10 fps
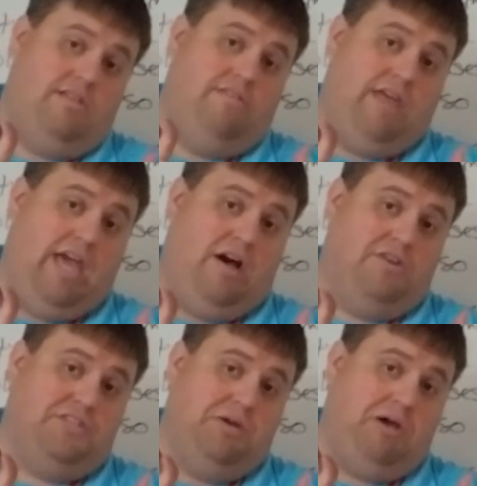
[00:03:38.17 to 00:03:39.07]
They
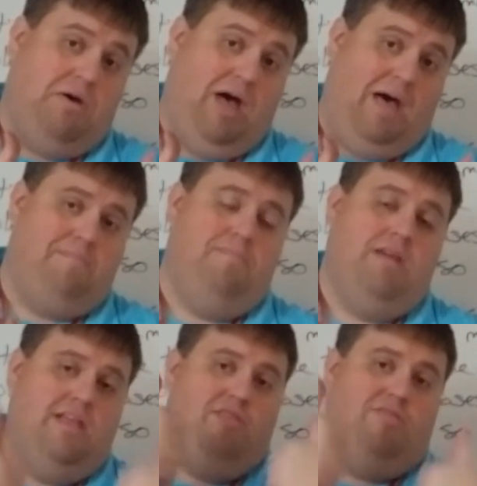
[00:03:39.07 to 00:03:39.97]
also go up.
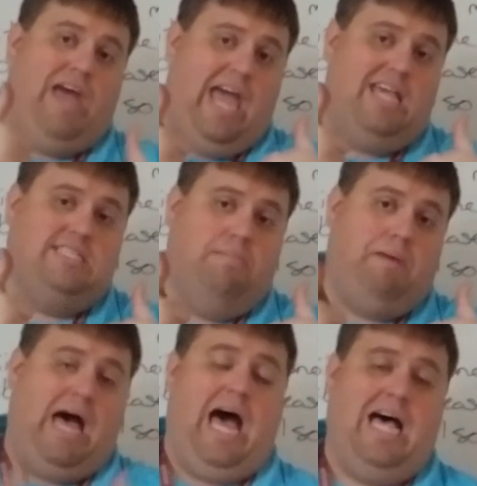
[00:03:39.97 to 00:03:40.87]
That is a
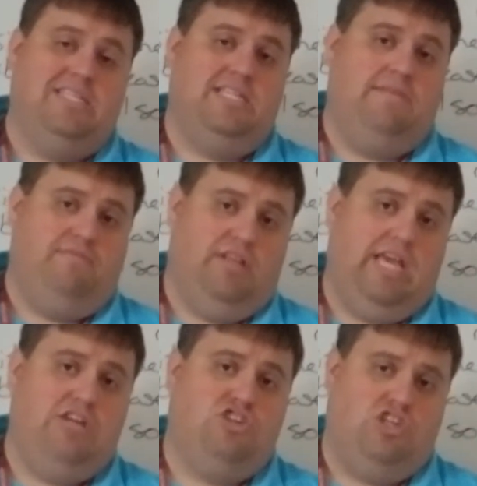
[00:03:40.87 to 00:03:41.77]
positive
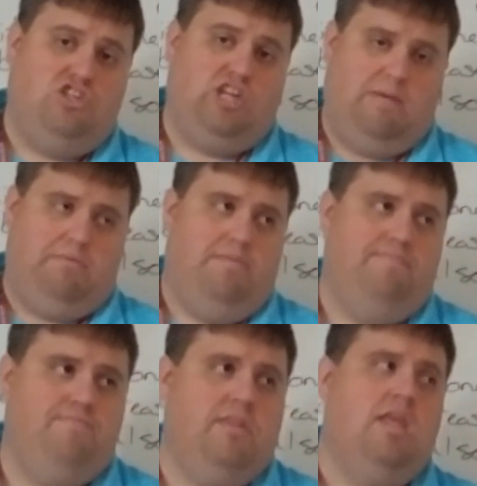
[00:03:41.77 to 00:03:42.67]
relationship.
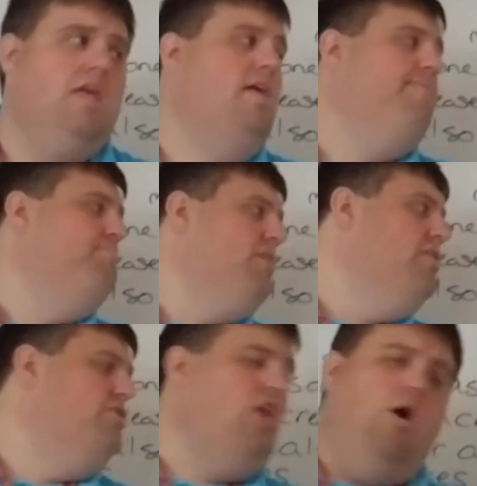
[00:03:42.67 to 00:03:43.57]

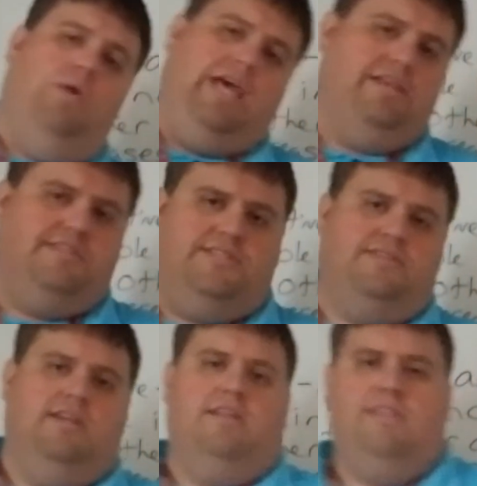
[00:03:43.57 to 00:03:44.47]

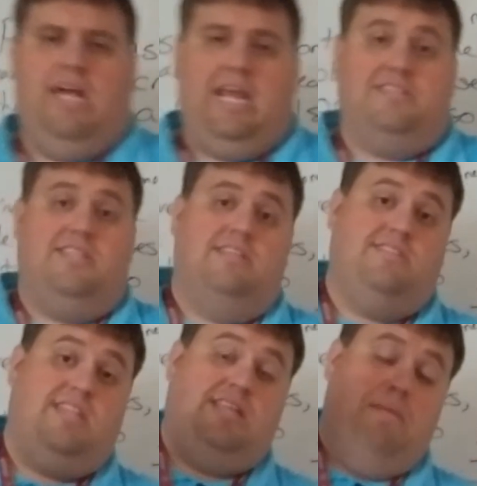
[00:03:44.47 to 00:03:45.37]
Notice that as,
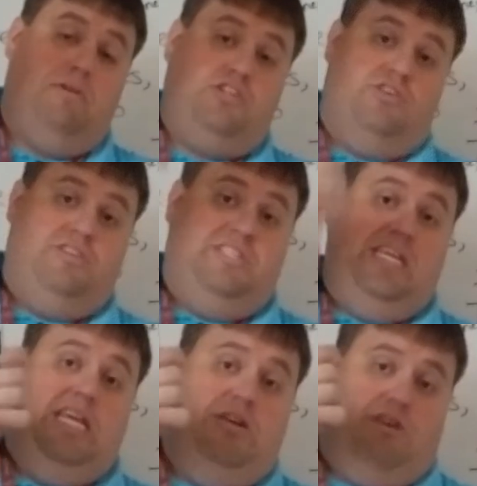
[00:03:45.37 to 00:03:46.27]
as the temperature
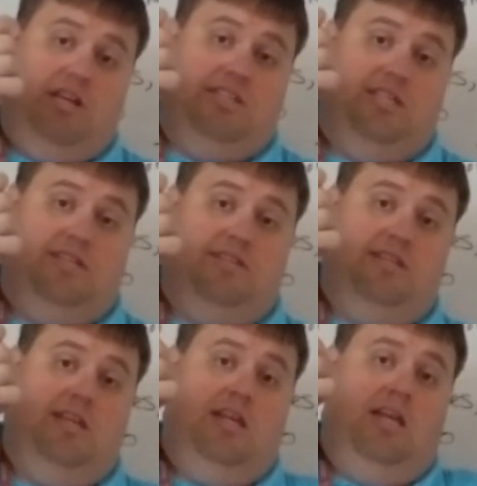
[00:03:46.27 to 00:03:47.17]
decreases,
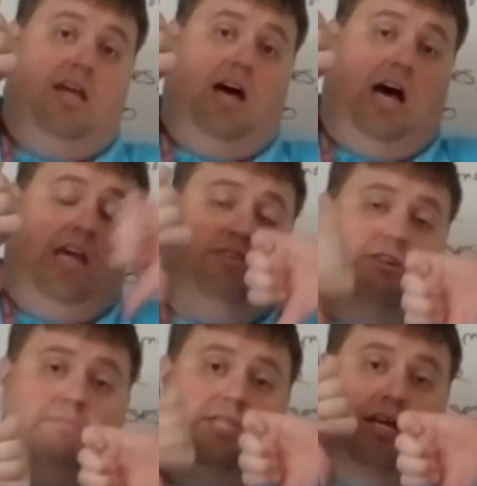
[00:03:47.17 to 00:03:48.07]
ice
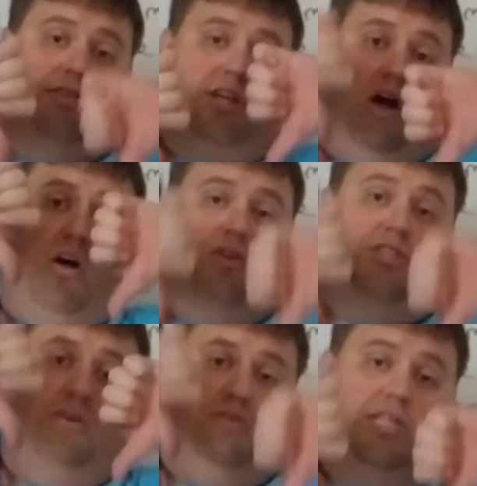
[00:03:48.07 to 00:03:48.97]
cream sales
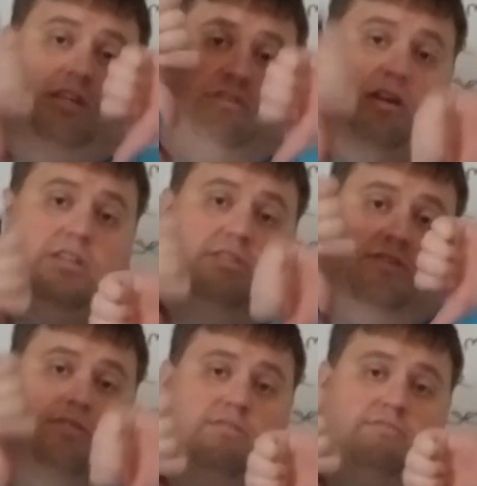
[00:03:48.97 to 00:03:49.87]
also
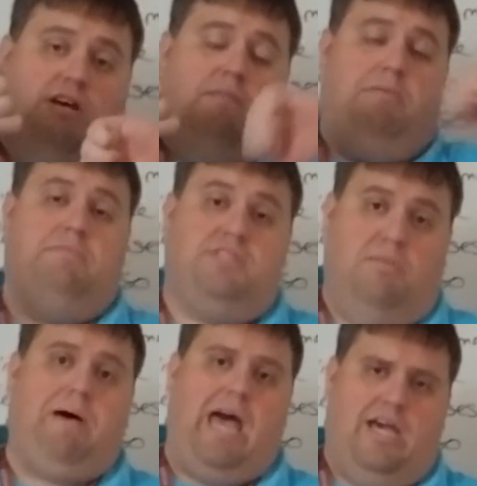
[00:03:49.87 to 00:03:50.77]
decrease right? People
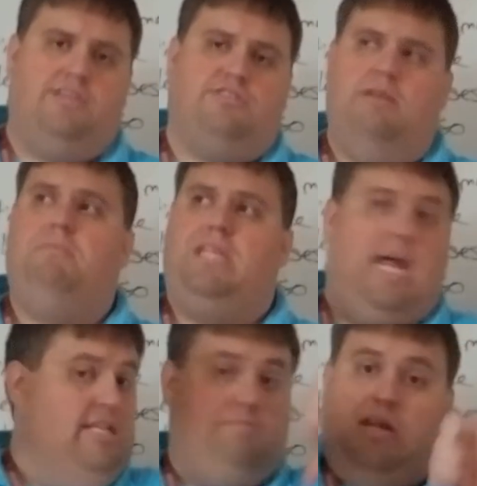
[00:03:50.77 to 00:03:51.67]
still buy ice cream, but
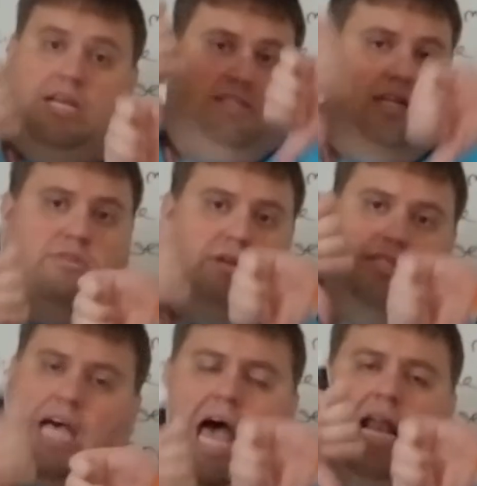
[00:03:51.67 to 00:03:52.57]
not as many as they do when
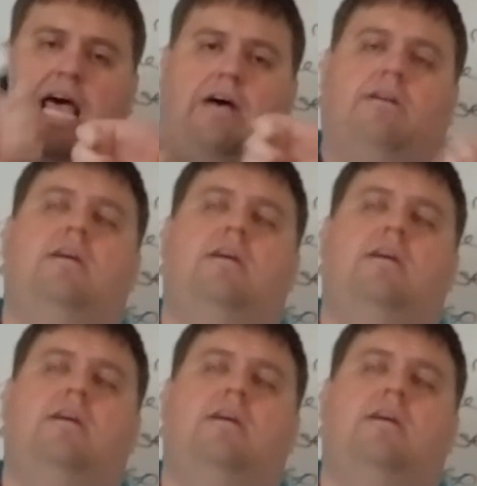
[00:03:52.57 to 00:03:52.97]
it's hot out.